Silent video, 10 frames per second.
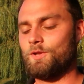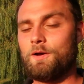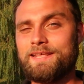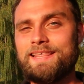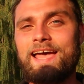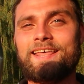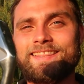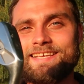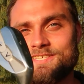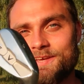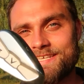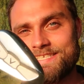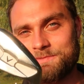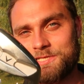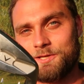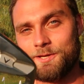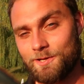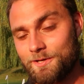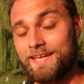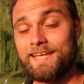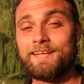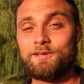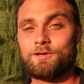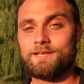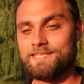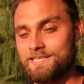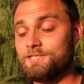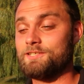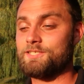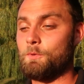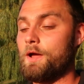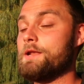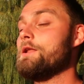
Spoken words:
Not only that, these are exceptionally good looking and in good condition, so I